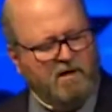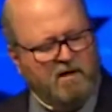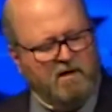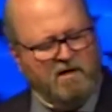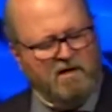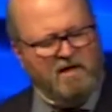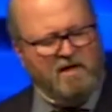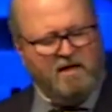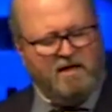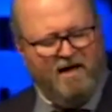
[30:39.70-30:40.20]

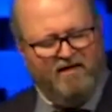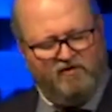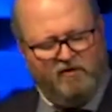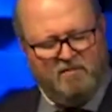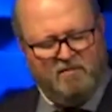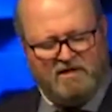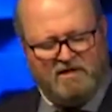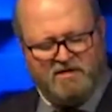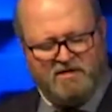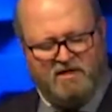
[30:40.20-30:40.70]
You think
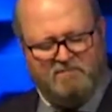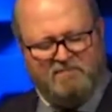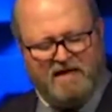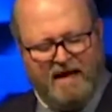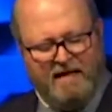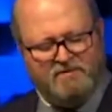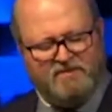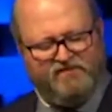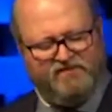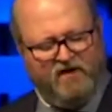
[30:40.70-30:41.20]
government
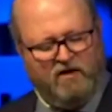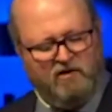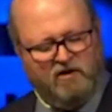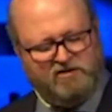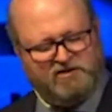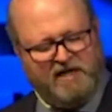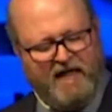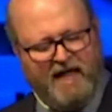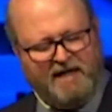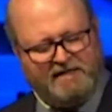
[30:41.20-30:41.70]
sometimes
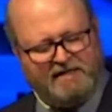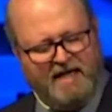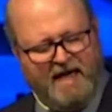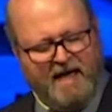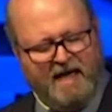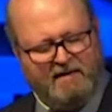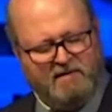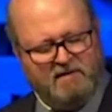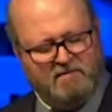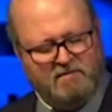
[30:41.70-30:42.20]
feels like
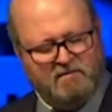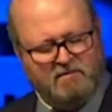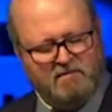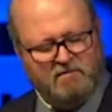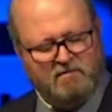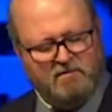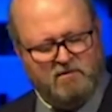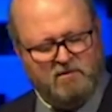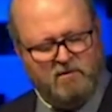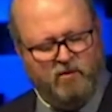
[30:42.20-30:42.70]
that?
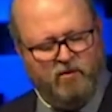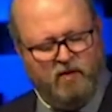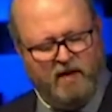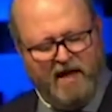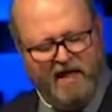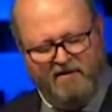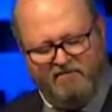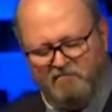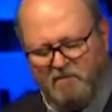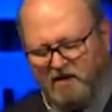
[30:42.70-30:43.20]
Lord
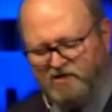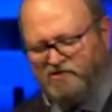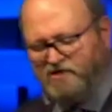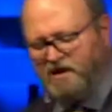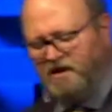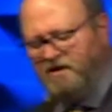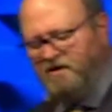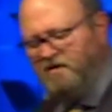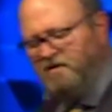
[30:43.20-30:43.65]
have mercy.